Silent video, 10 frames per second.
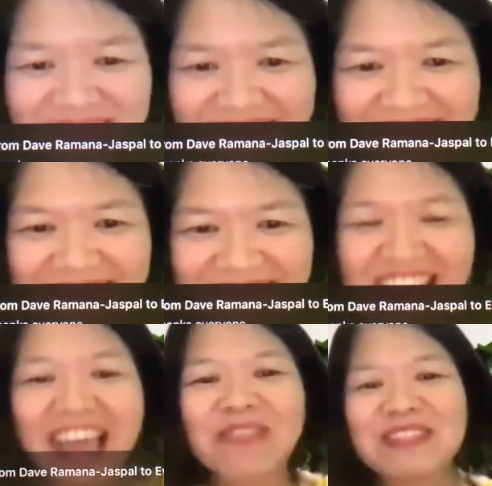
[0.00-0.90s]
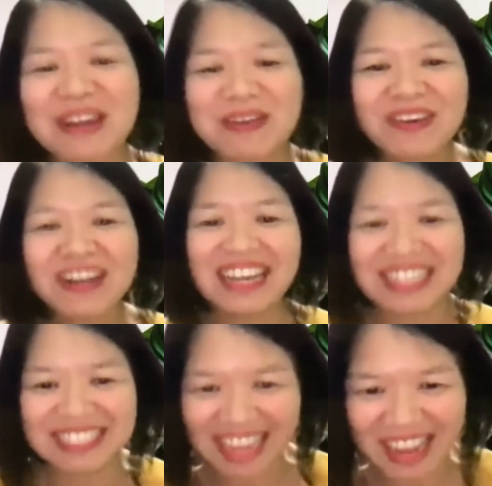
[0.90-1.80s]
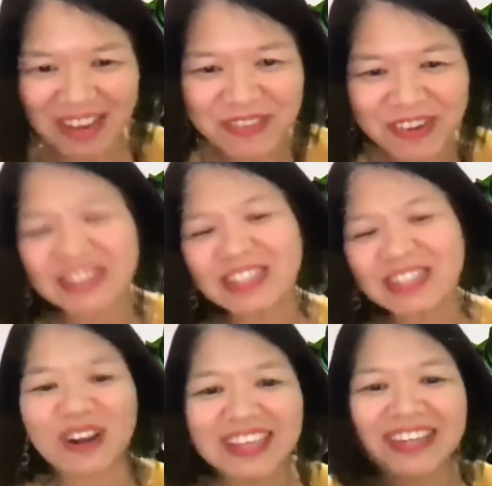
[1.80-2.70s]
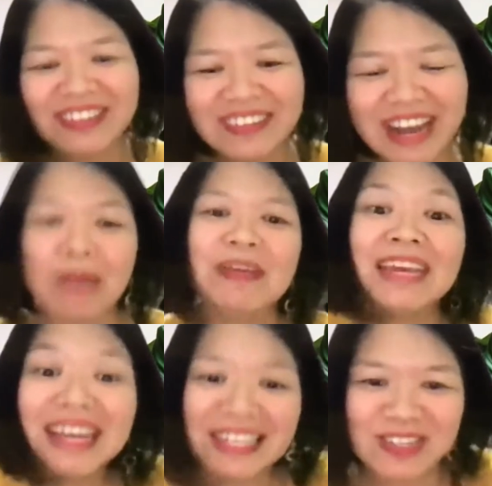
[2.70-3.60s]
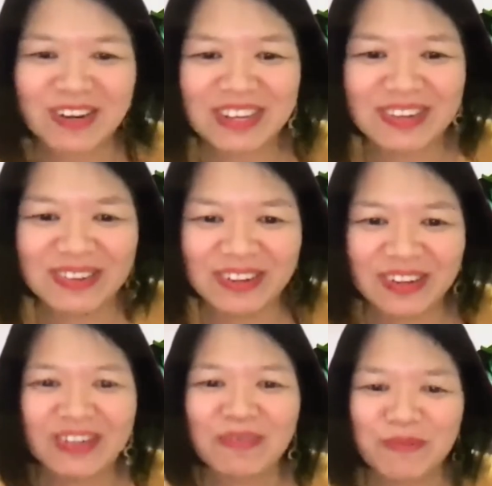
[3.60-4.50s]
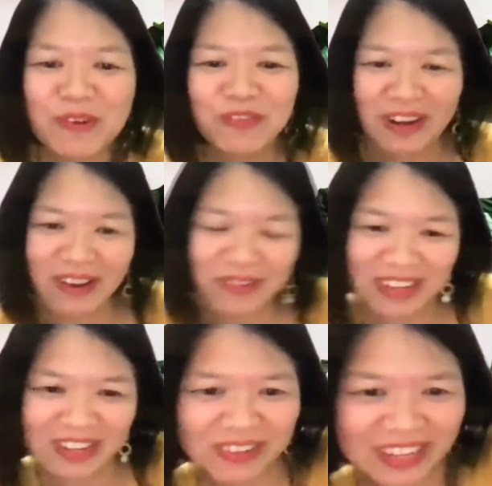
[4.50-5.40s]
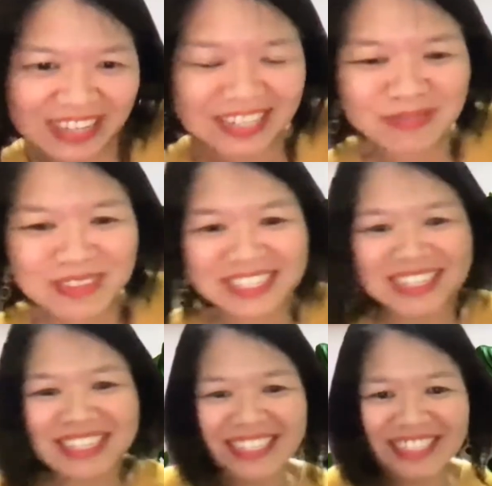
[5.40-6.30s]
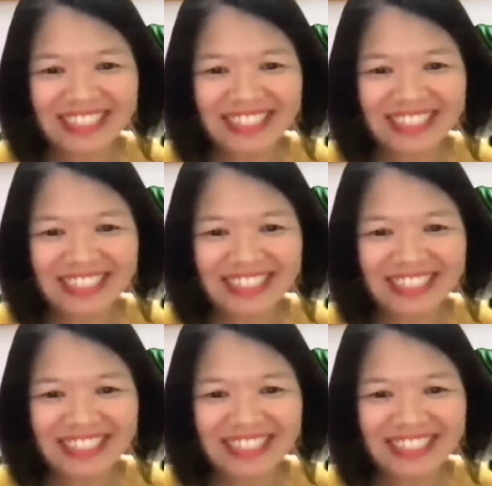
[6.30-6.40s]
tonight to have someone like Dave going to join you? I mean, he has joined you, going to move along with you in this business.